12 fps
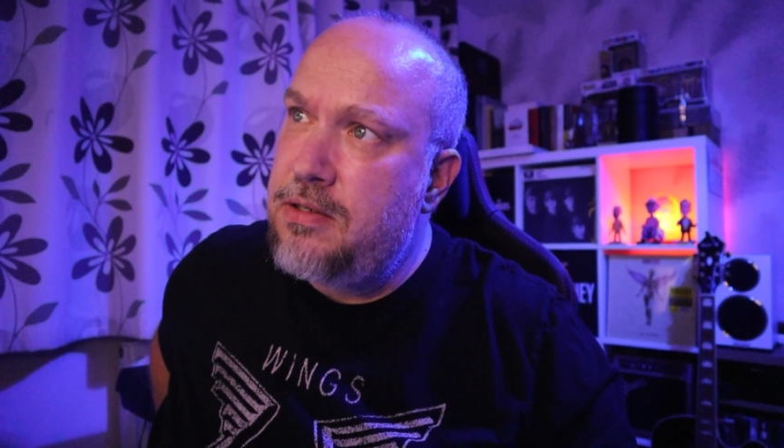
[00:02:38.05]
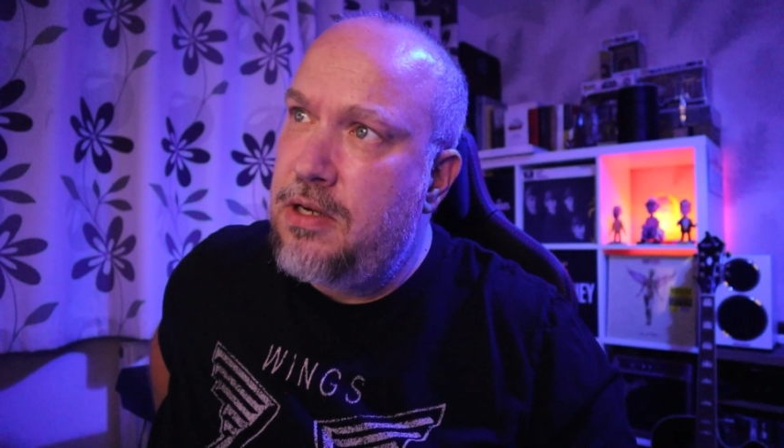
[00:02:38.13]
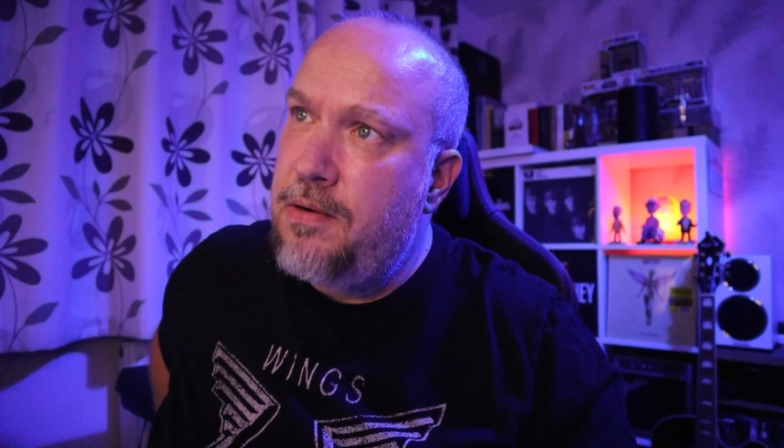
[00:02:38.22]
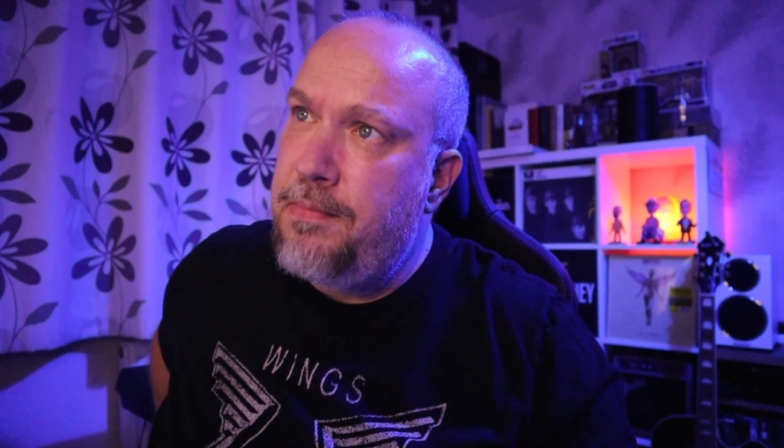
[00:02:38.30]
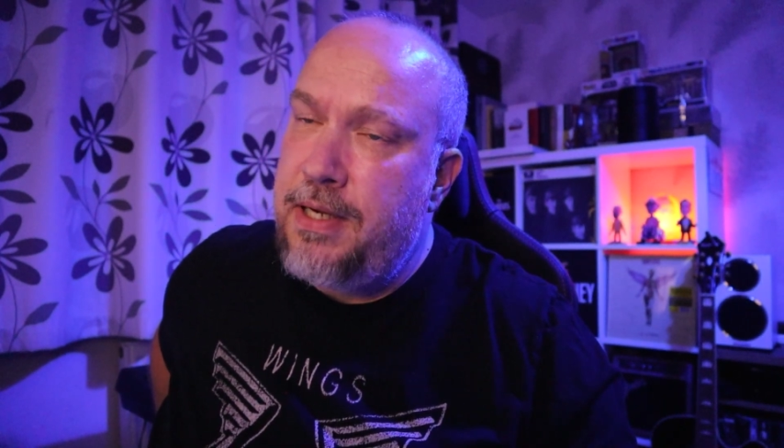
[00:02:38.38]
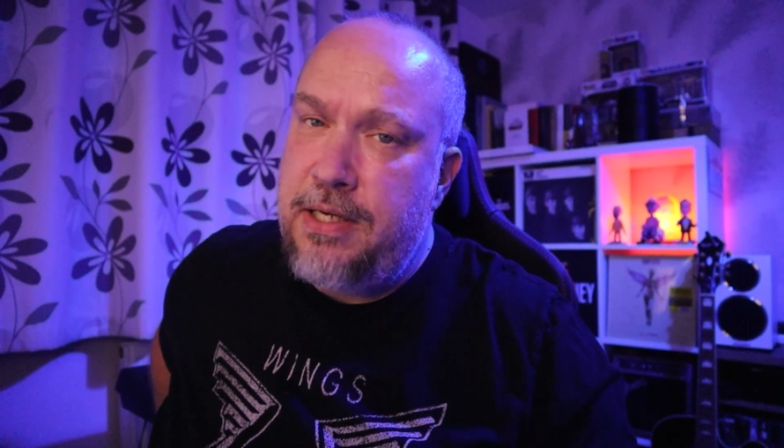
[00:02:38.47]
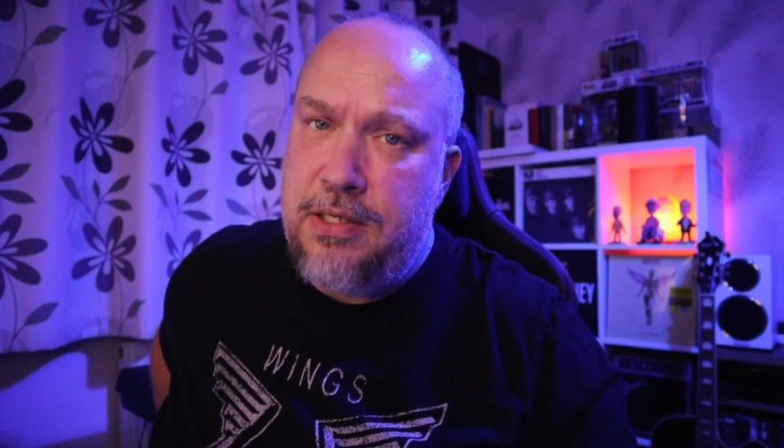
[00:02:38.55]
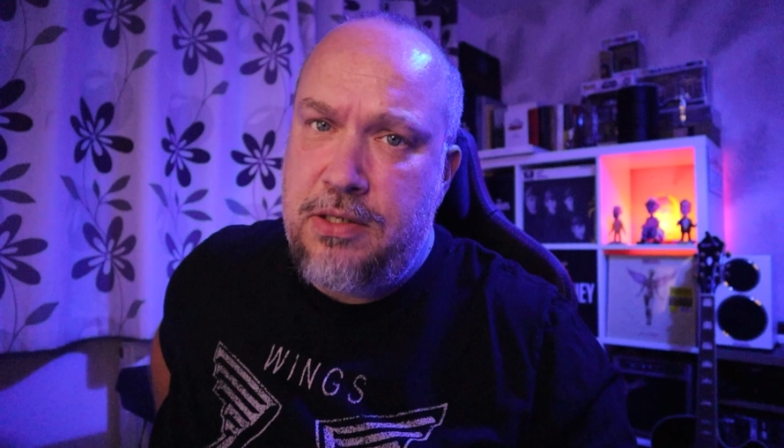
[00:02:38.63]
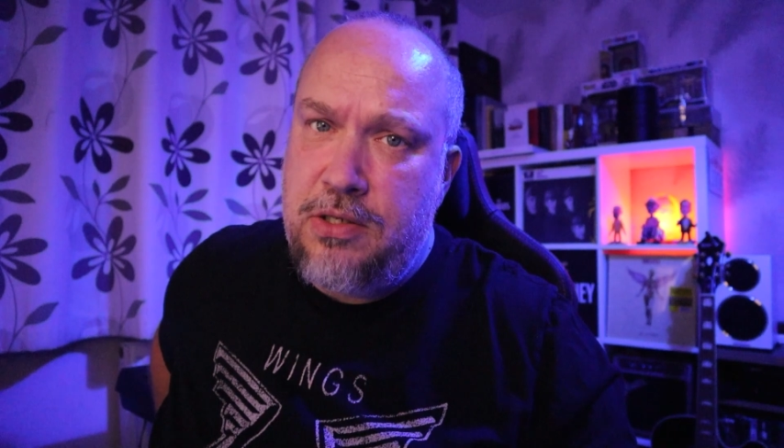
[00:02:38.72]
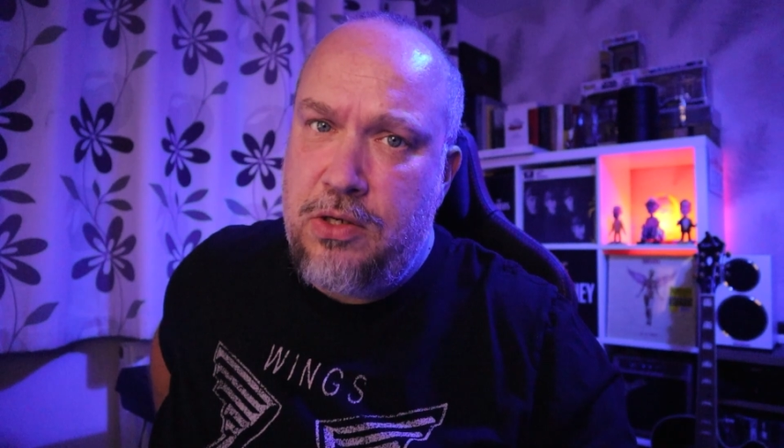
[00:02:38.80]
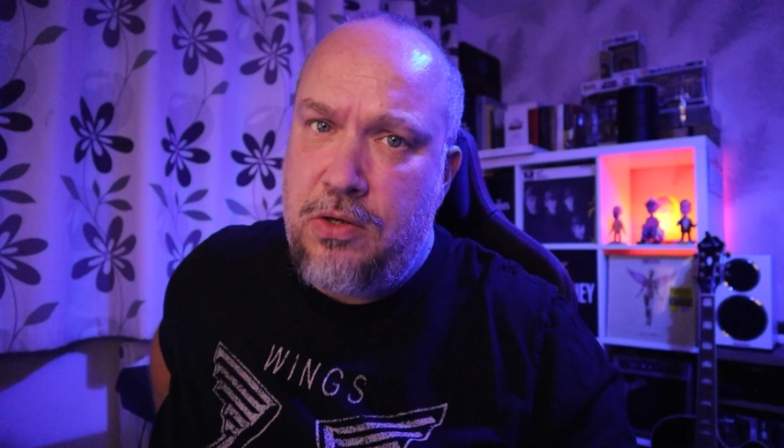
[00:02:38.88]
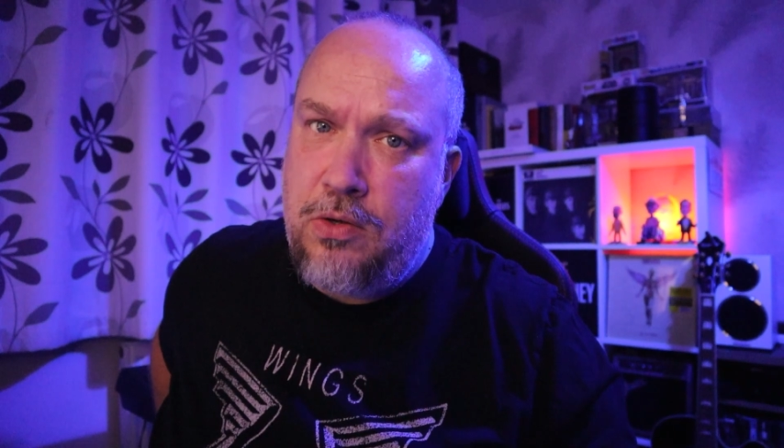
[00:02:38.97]
so please
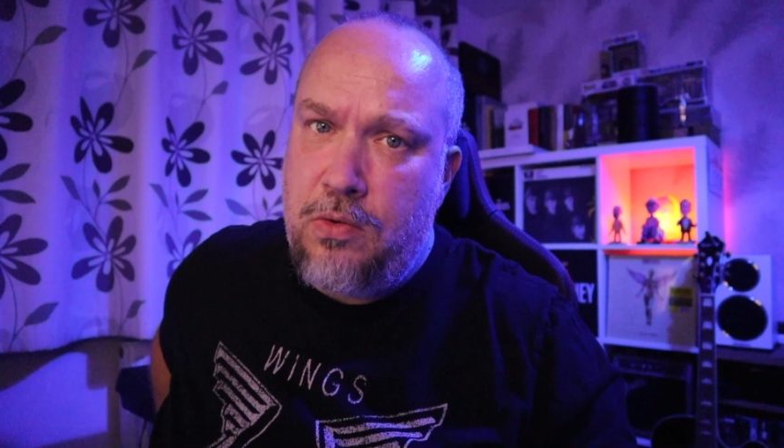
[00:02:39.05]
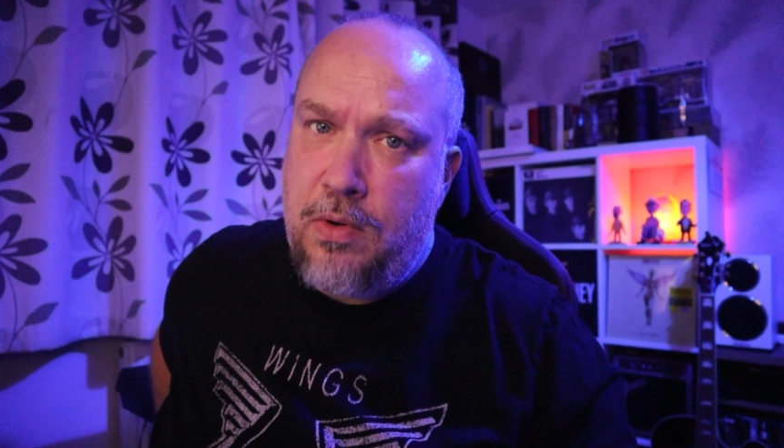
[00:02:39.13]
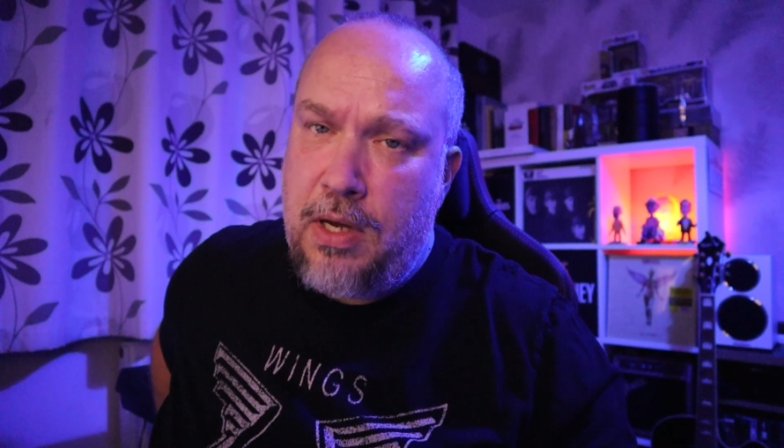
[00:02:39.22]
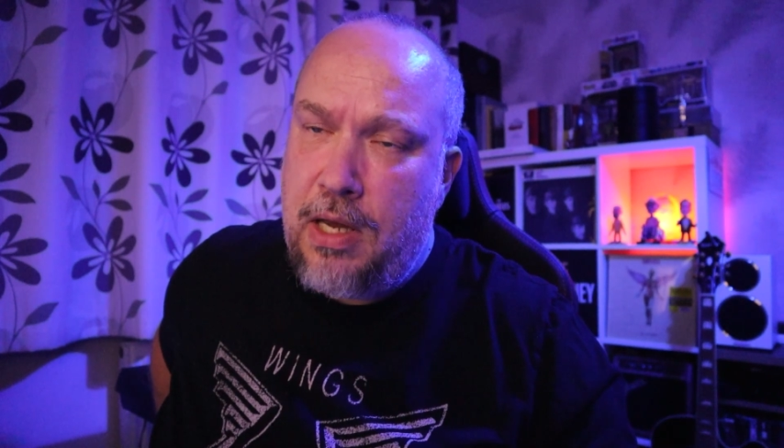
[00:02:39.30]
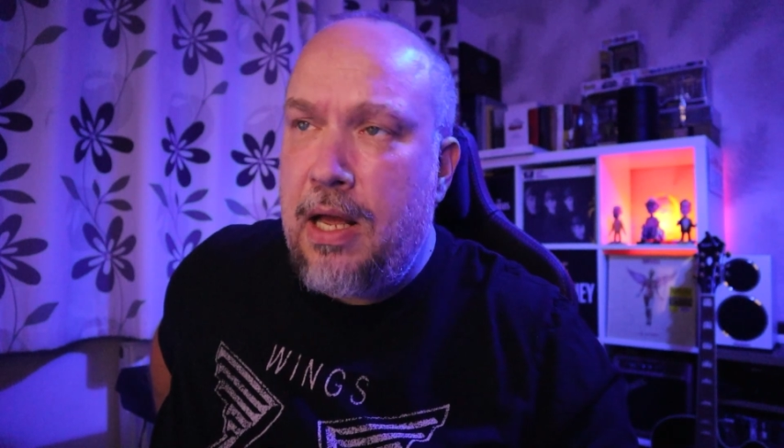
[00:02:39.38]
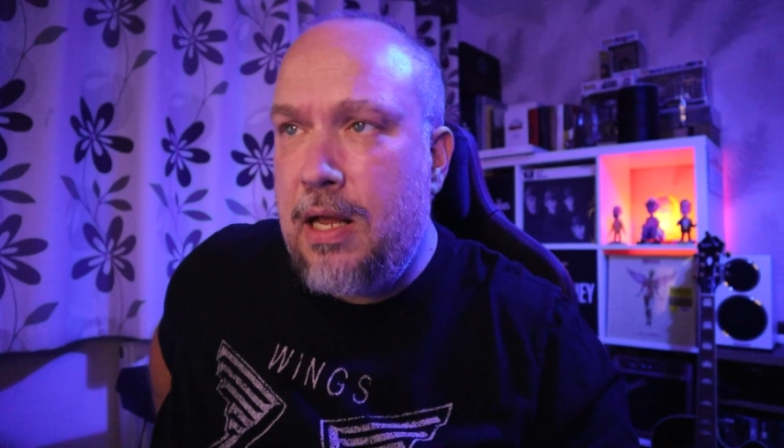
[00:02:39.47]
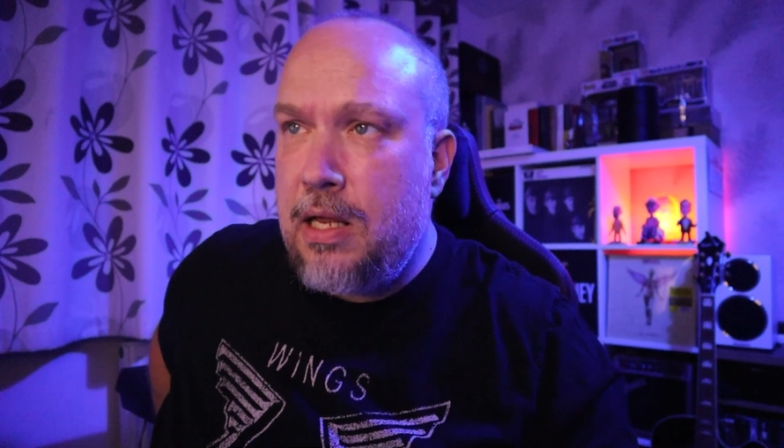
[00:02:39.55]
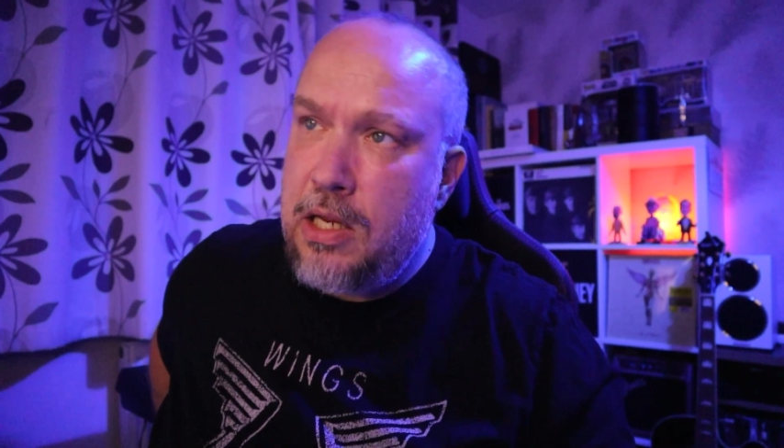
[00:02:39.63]
do